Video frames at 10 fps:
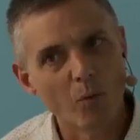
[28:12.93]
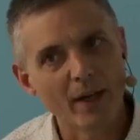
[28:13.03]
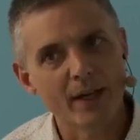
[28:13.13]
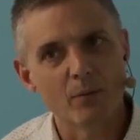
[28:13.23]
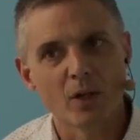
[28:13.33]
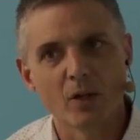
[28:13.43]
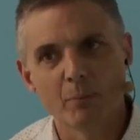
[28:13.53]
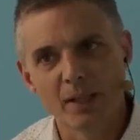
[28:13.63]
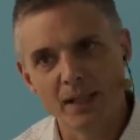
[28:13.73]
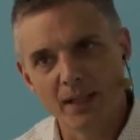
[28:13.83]
We
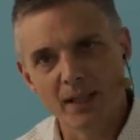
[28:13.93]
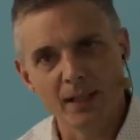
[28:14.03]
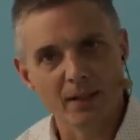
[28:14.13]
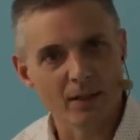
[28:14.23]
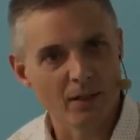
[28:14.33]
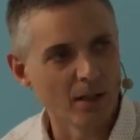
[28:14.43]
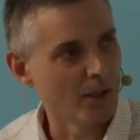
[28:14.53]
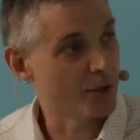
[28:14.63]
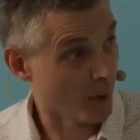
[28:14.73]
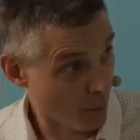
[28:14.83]
will be
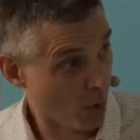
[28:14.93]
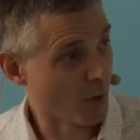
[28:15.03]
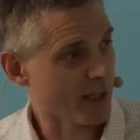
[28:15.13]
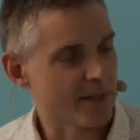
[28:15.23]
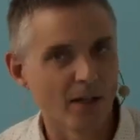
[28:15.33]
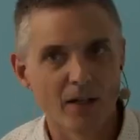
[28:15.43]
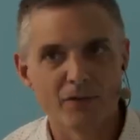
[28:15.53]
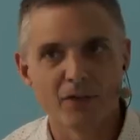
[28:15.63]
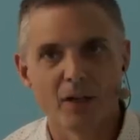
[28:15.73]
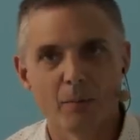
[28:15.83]
doing more
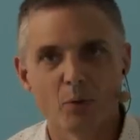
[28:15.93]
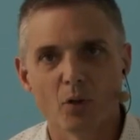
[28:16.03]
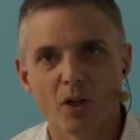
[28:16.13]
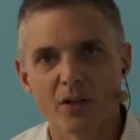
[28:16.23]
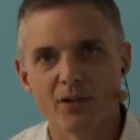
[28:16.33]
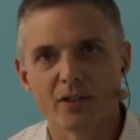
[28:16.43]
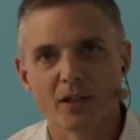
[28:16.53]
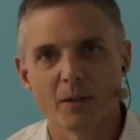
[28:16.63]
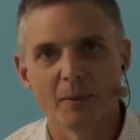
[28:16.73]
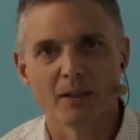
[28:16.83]
XLive broadcasts in
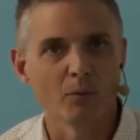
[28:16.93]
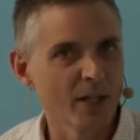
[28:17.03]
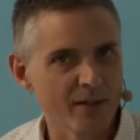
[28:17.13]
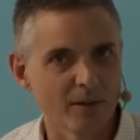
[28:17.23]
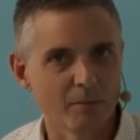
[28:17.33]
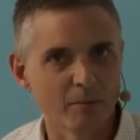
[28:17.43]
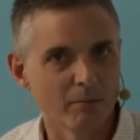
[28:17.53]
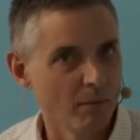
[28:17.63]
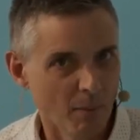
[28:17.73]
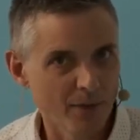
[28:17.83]
the coming weeks
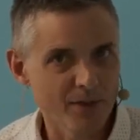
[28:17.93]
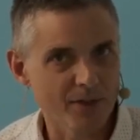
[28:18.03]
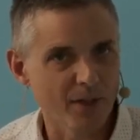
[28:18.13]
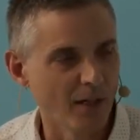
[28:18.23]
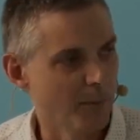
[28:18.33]
and months.